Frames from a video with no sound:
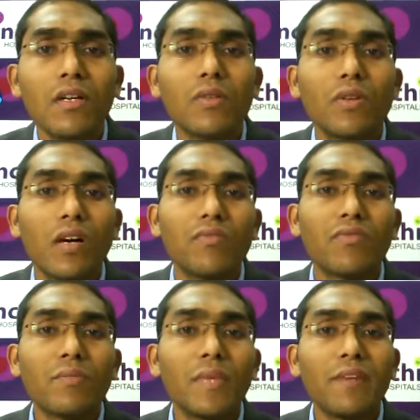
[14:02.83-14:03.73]
to
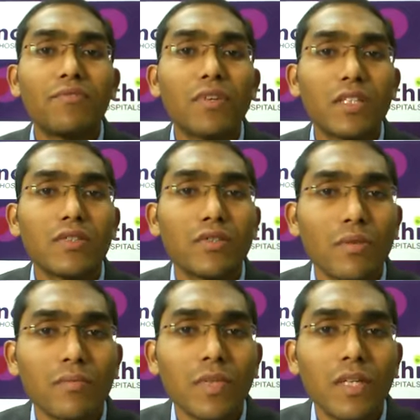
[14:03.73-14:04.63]
confirm nephrotic
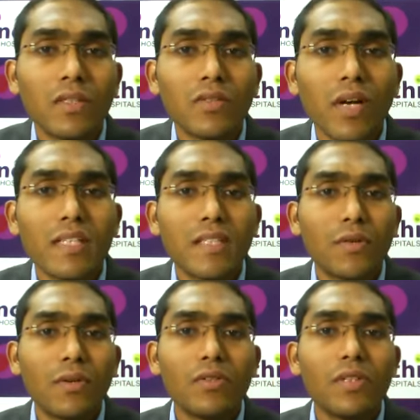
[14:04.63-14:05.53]
syndrome? So as I
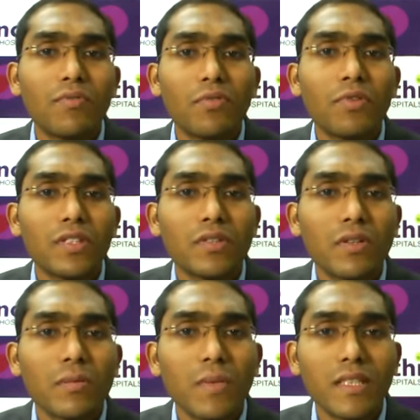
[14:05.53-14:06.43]
told you, nephrotic
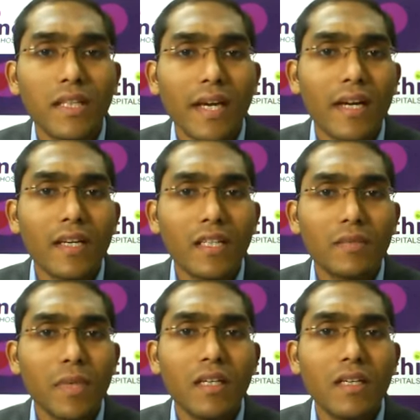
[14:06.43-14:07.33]
syndrome is characterized
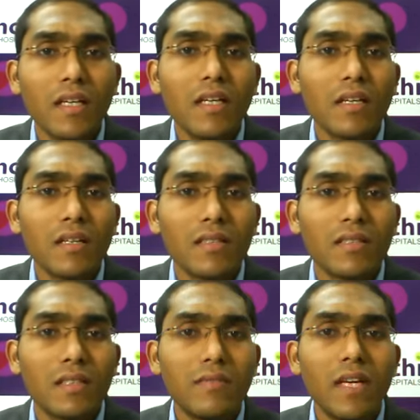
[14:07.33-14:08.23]
by
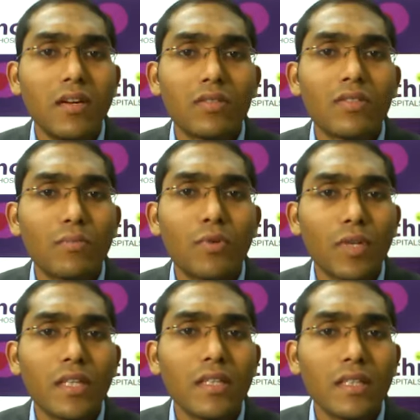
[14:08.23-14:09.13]
severe loss of
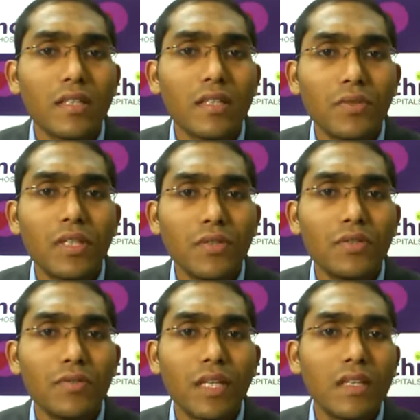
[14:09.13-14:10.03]
protein in the urine,
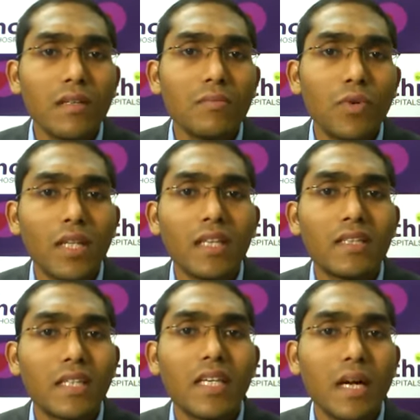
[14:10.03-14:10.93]
usually more than
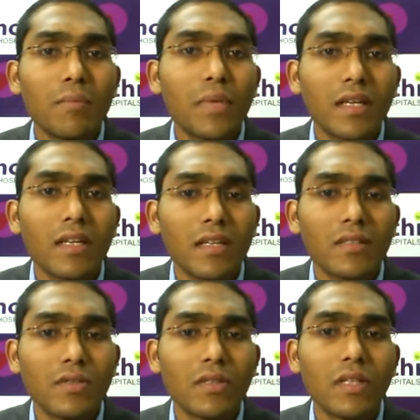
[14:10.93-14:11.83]
3 grams per day.
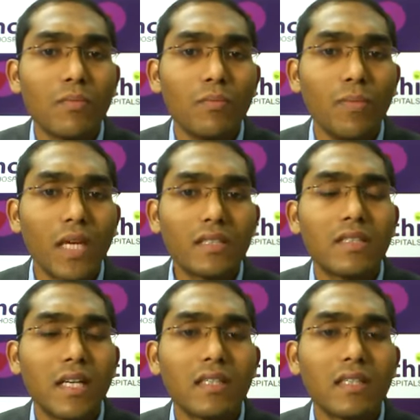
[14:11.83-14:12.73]
So the best
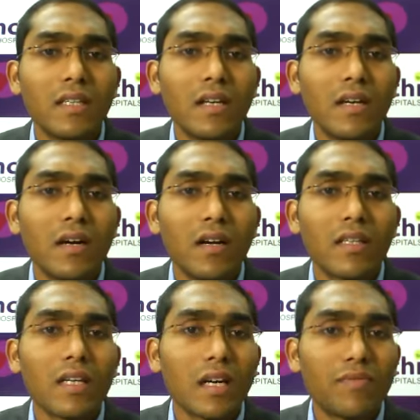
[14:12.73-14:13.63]
test or
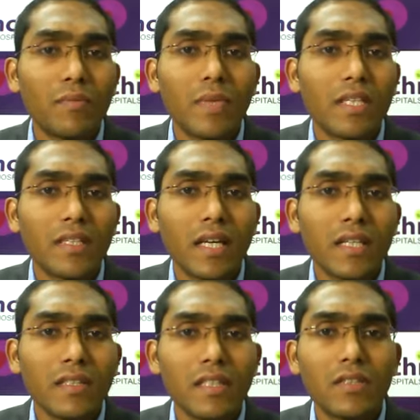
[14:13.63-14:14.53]
the confirmatory
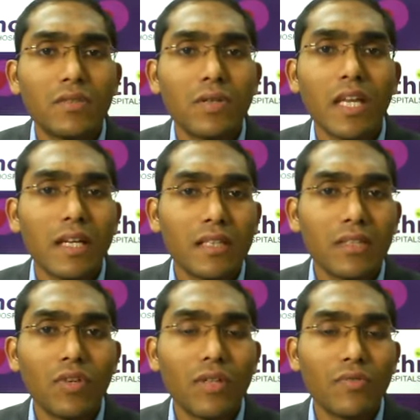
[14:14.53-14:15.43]
test is to collect the
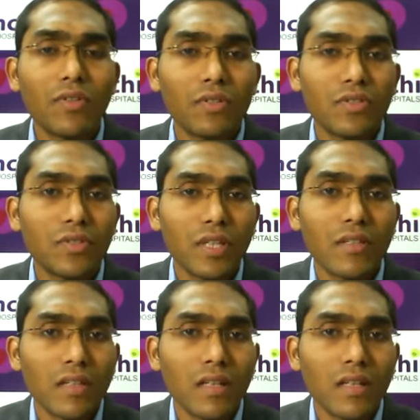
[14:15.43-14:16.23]
24 hours urine